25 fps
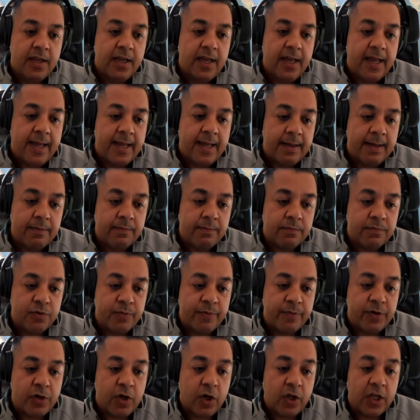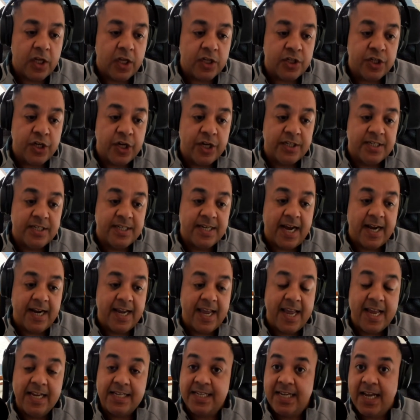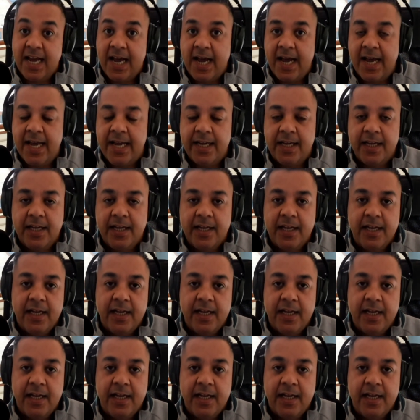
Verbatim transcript: um, something called Azure Stack HCI